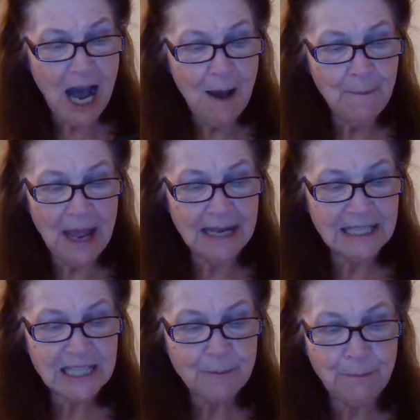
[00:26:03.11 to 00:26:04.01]
up
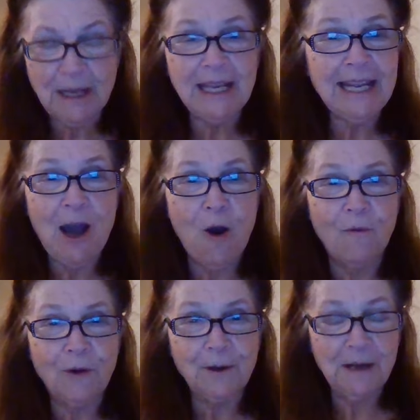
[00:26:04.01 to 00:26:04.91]
and spilling
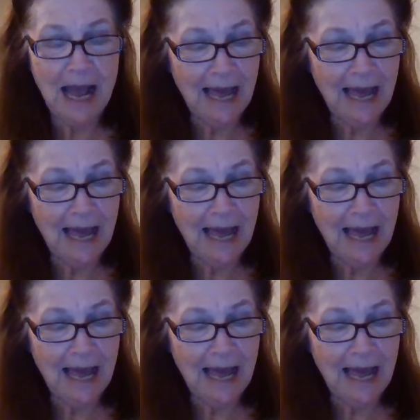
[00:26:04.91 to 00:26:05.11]
over.